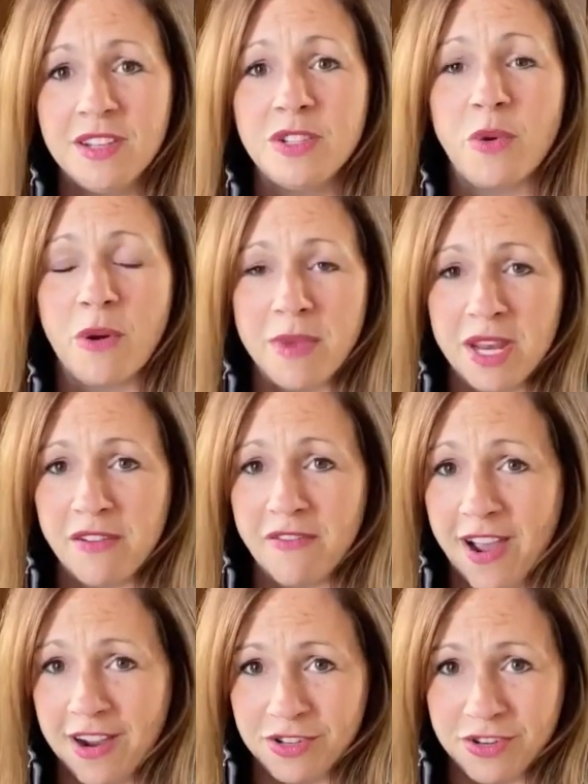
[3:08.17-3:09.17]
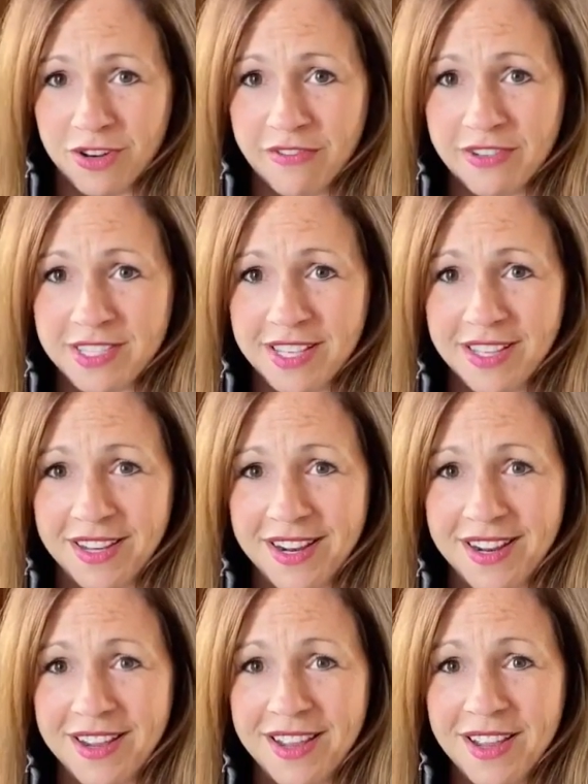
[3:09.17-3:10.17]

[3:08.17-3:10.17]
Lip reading: to our manufacturing facility.